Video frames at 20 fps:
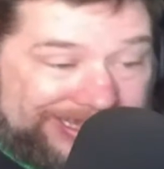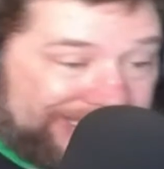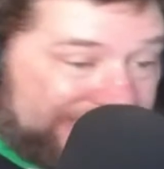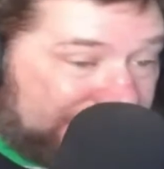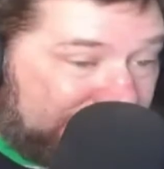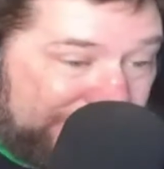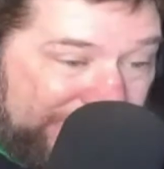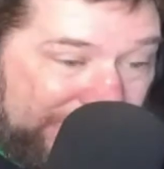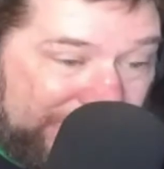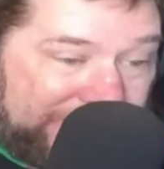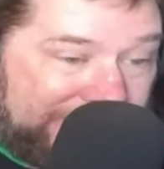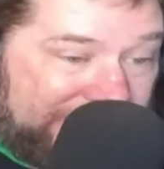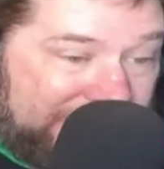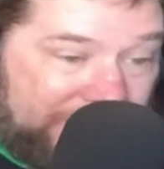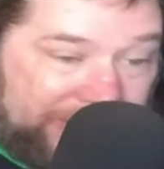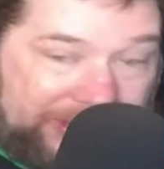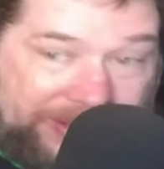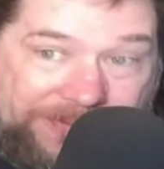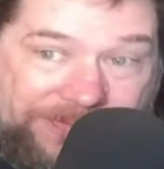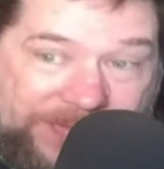supposed to know what
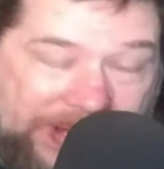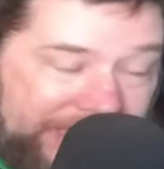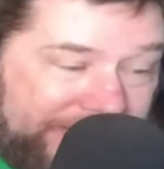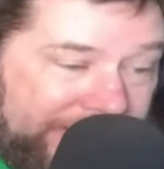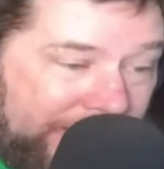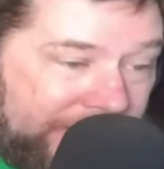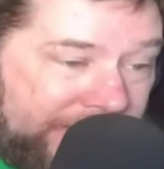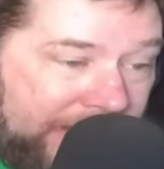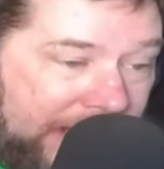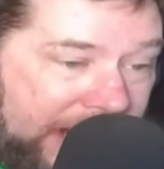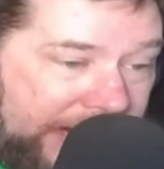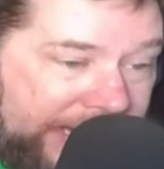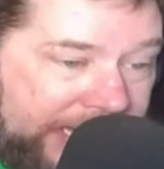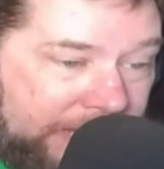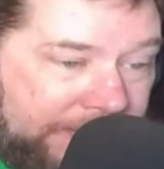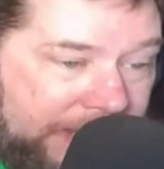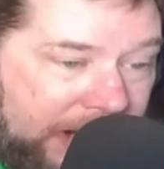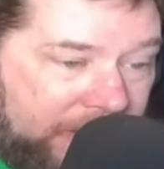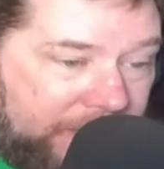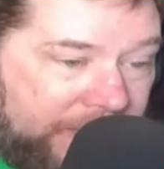the fuck they're talking
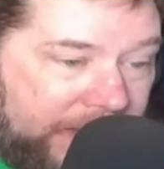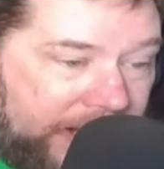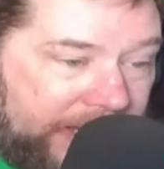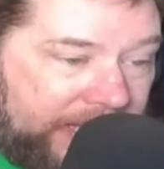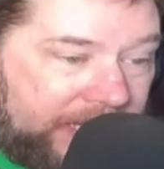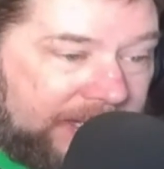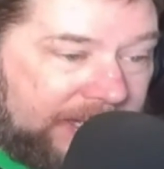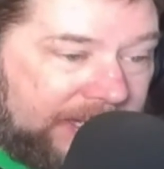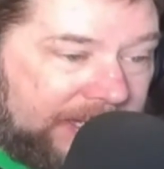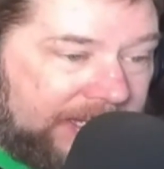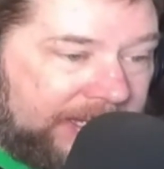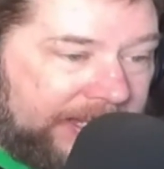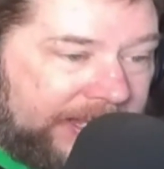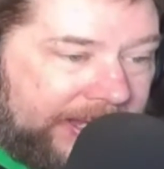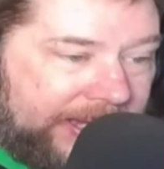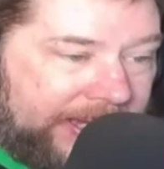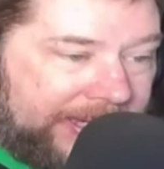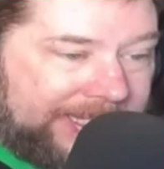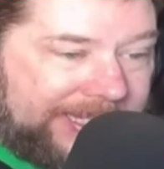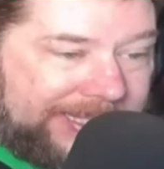about, right? And
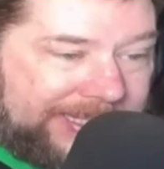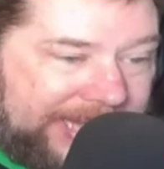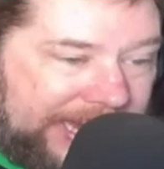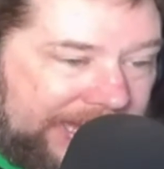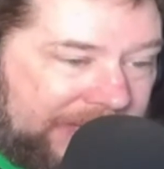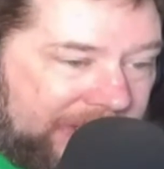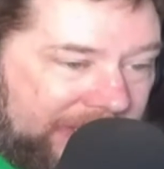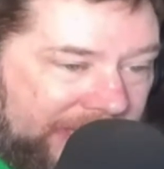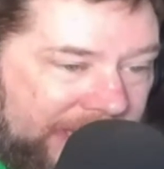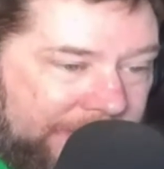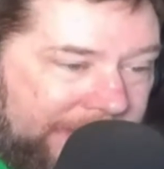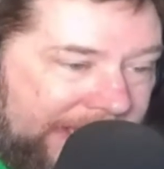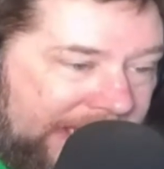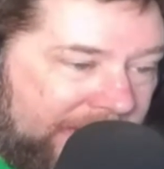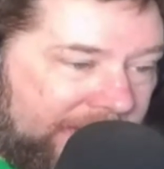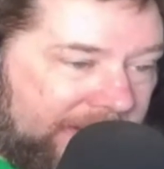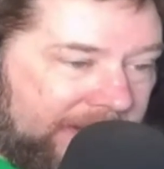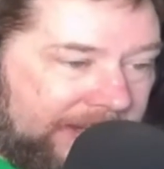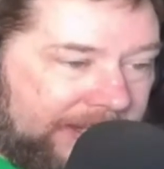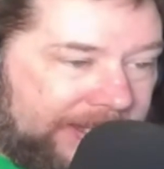it's essentially
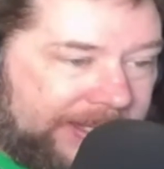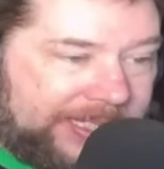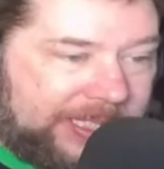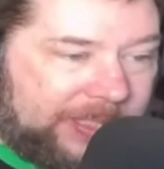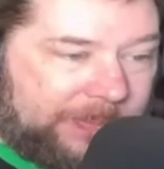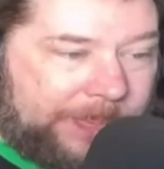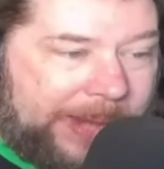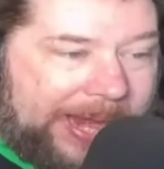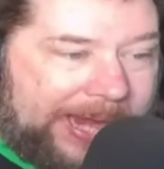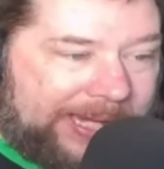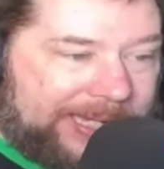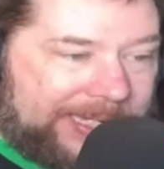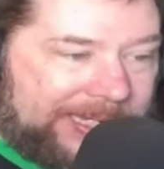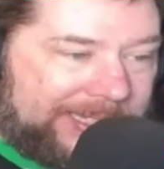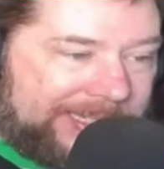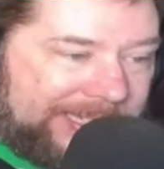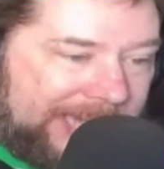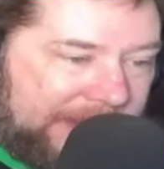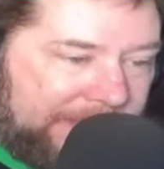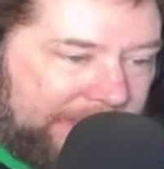about this is back in
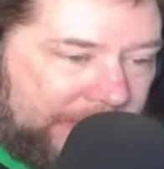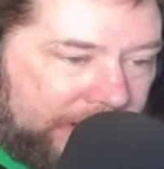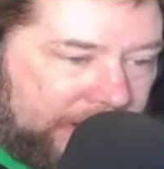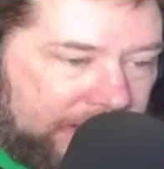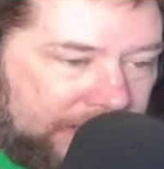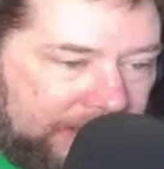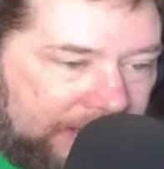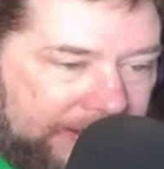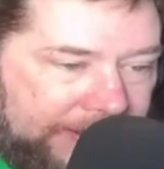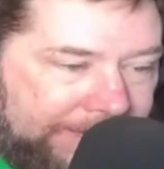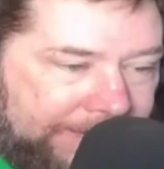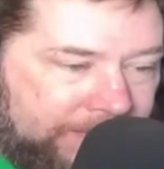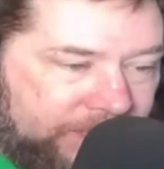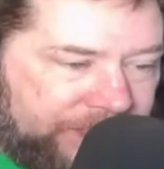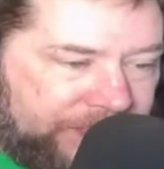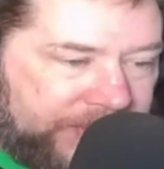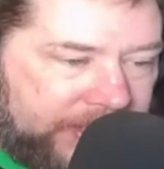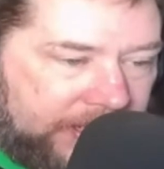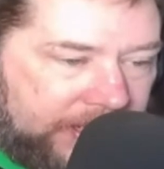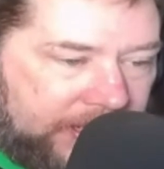December.
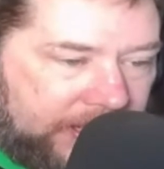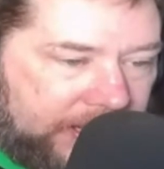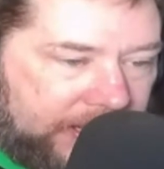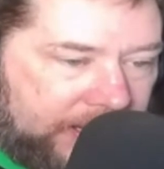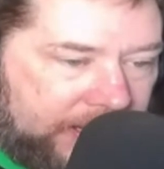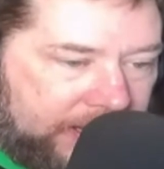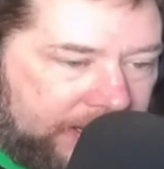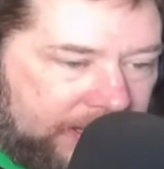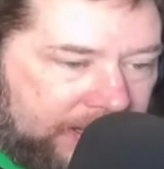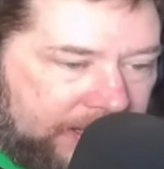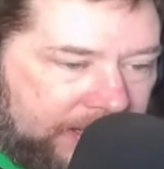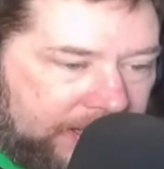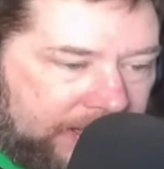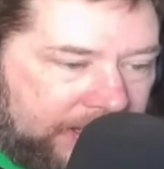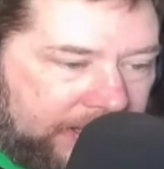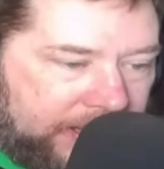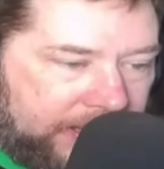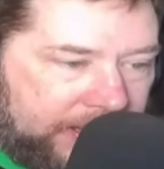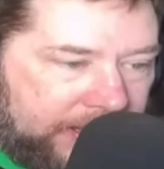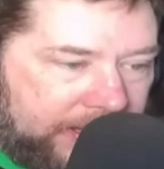Uh,
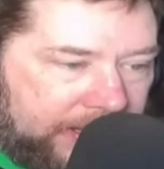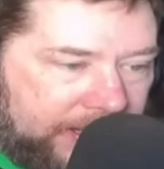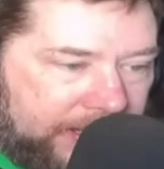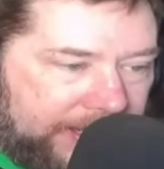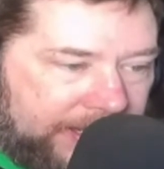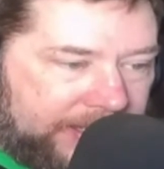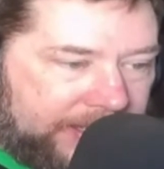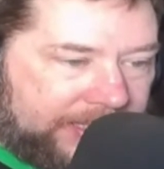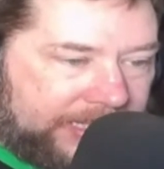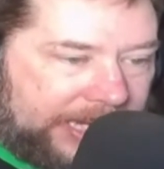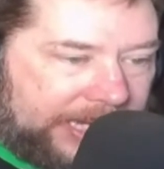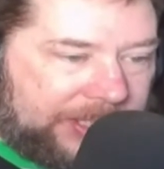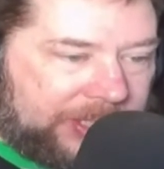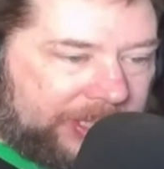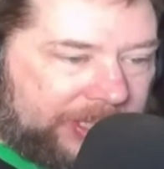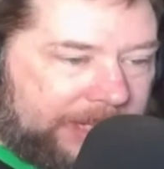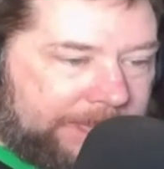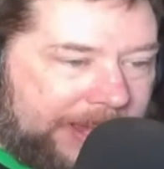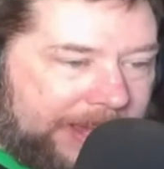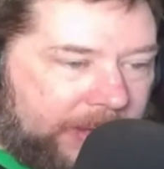uh, essentially
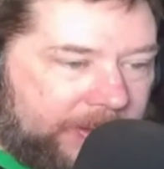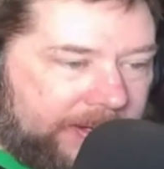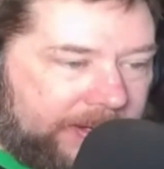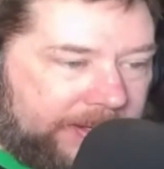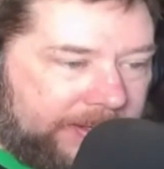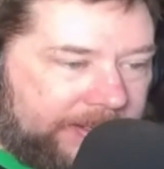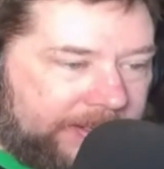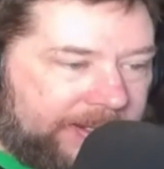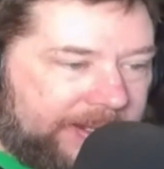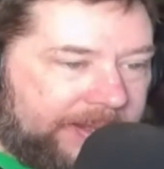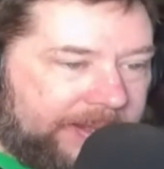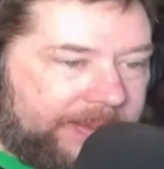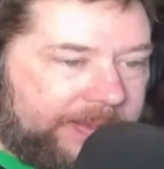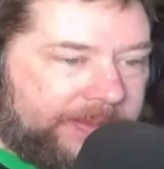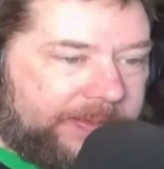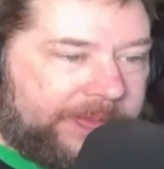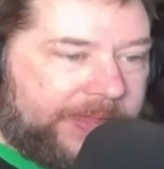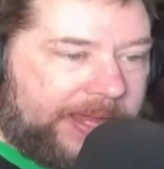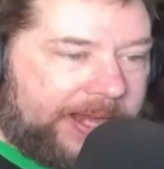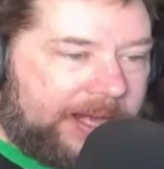about
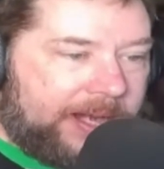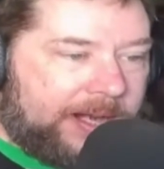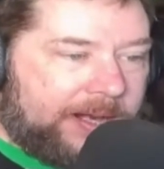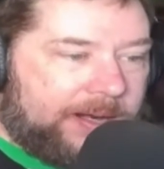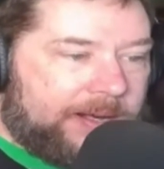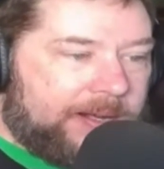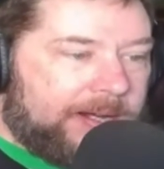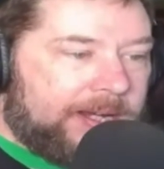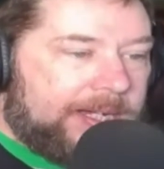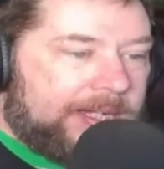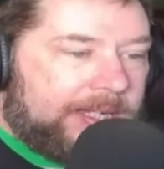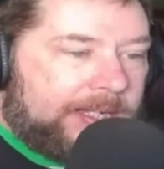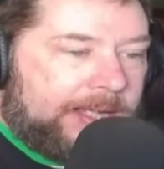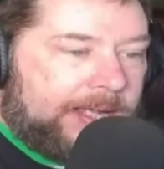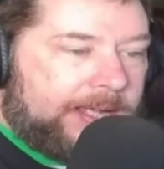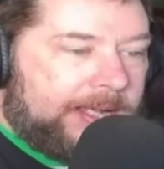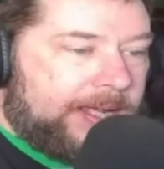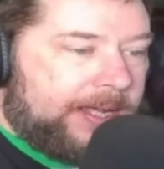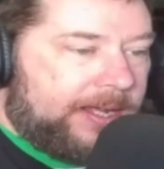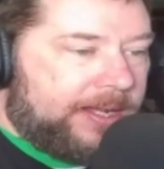their
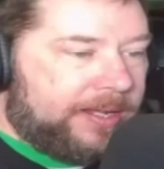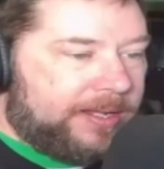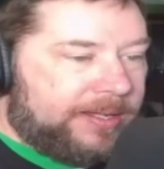uh,